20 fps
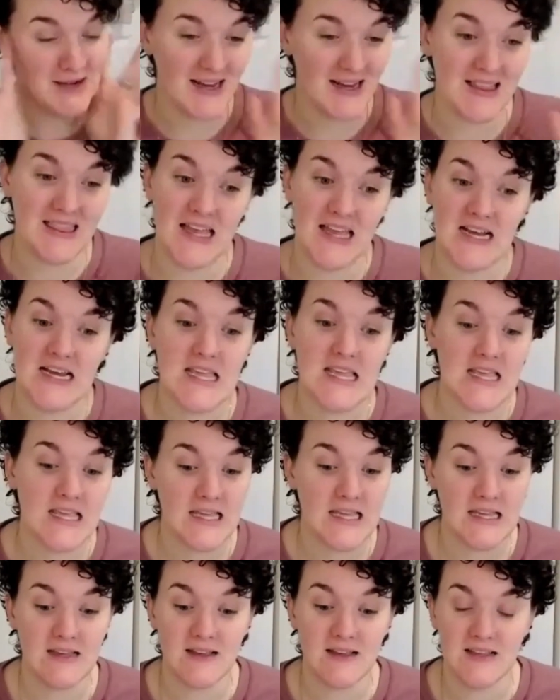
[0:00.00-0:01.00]
And then
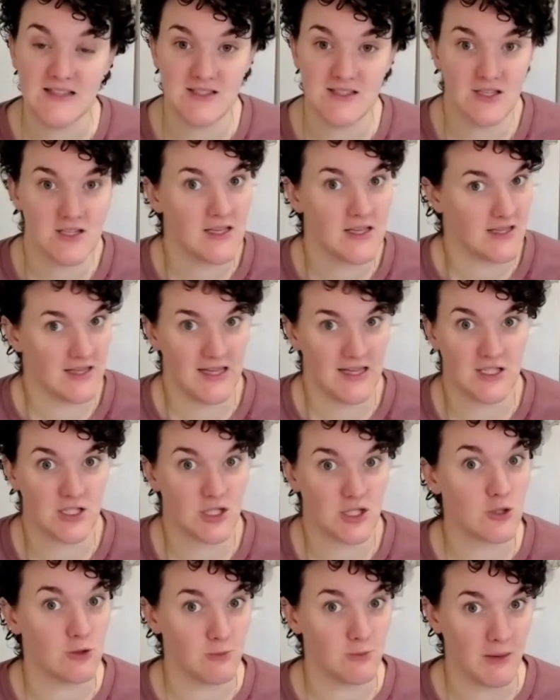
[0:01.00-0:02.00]
he is,
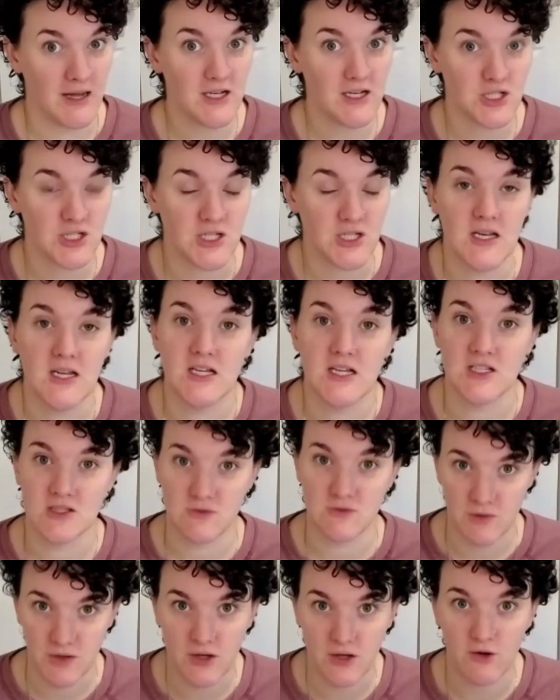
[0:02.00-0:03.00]
it's too much and he
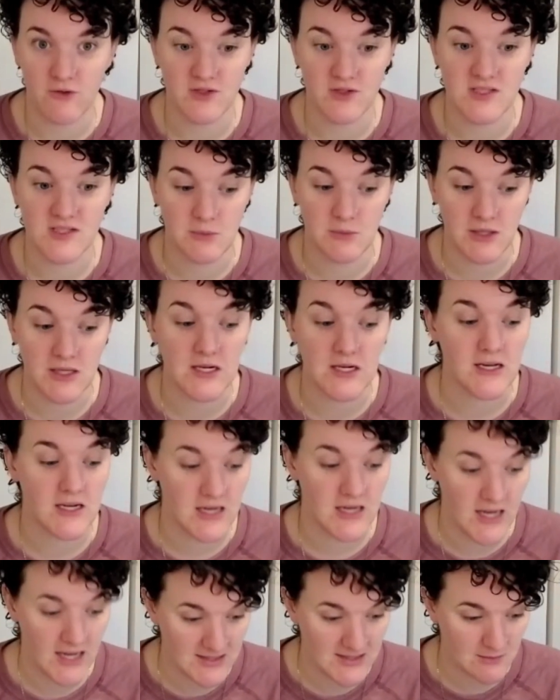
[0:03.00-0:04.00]
gets really overstimulated and
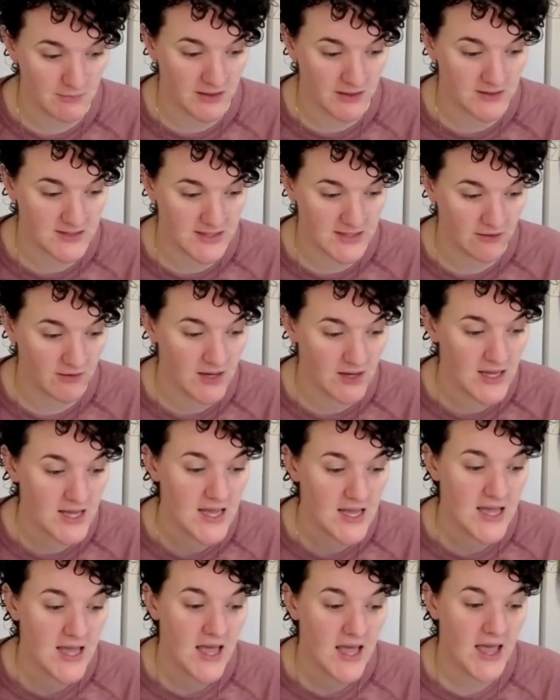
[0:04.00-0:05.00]
he has a meltdown.
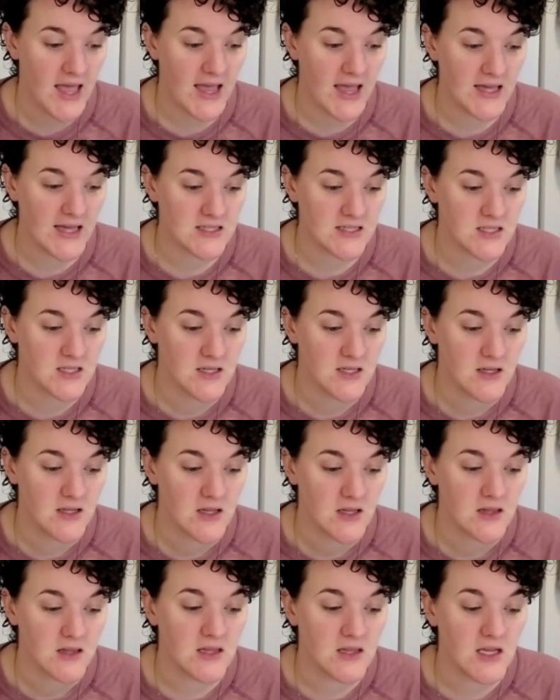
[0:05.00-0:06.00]
And
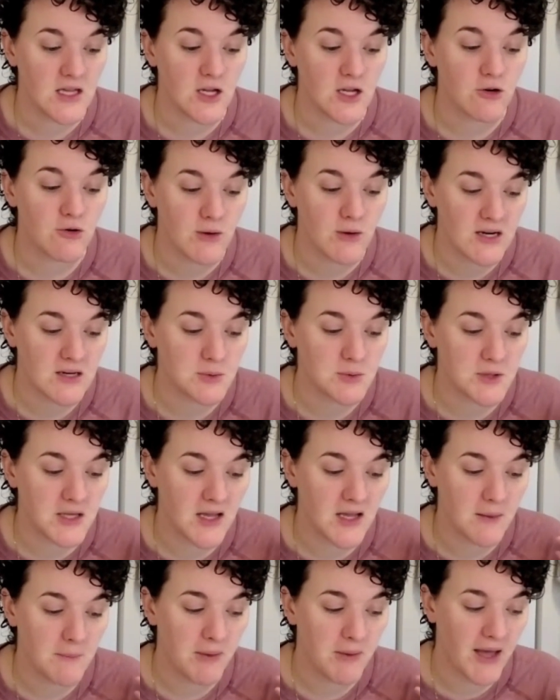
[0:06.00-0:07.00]
the incredibly
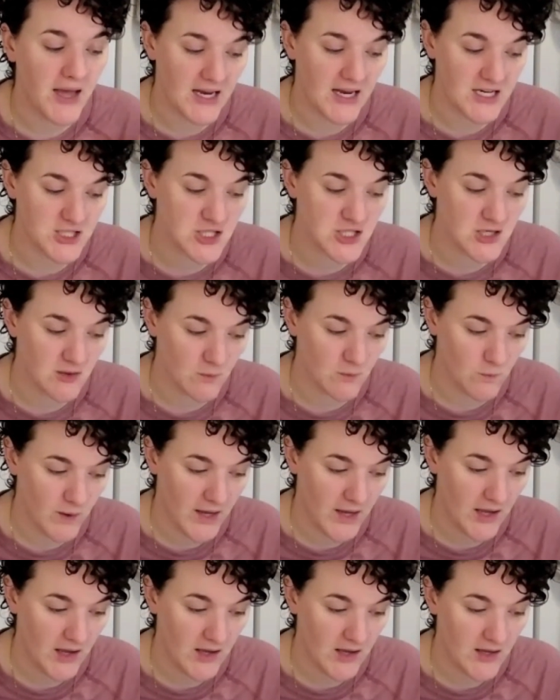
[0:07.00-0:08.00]
compassionate
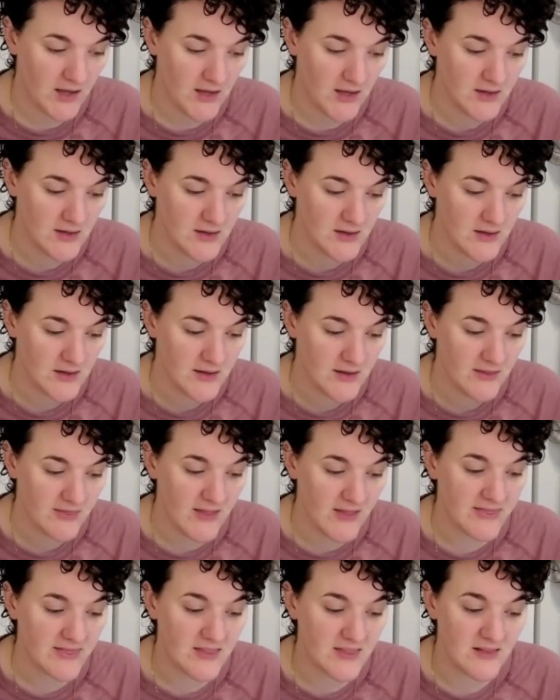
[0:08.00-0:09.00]
way
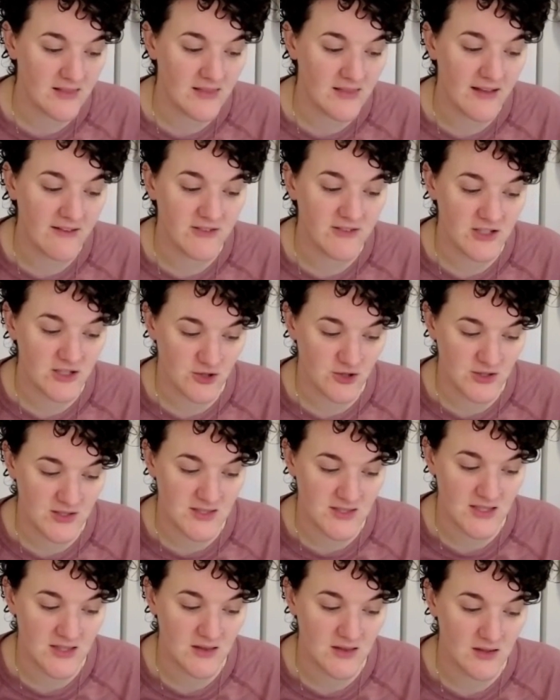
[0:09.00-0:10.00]
that the love
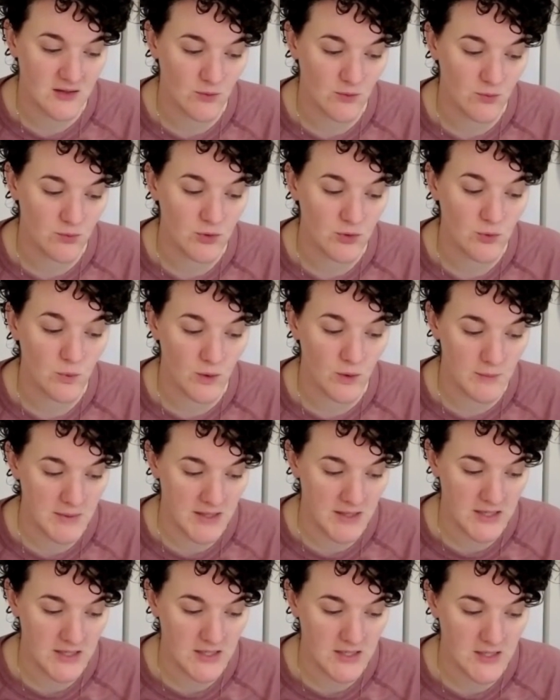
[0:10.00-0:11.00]
interest, that the
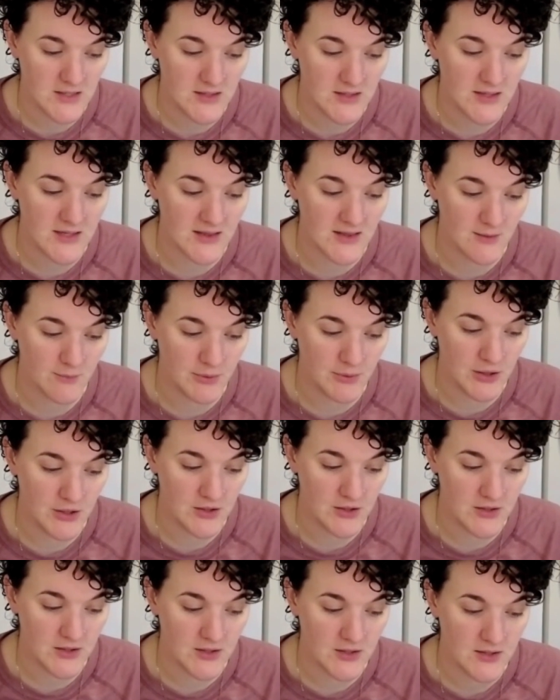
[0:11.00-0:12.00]
woman in the
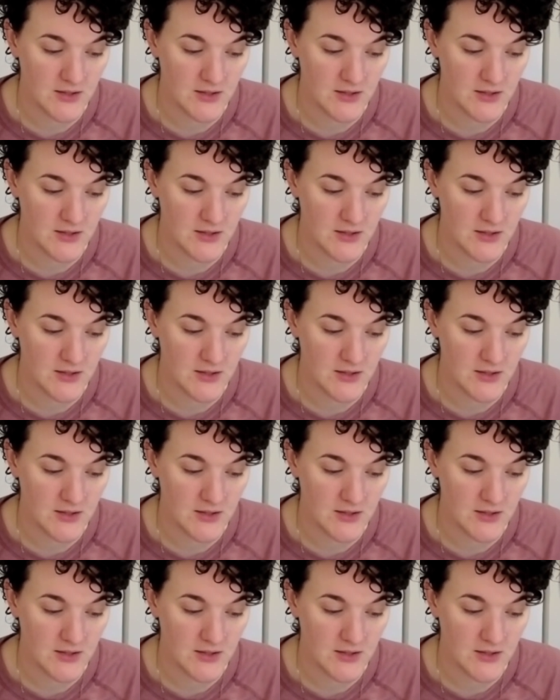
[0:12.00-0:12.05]
book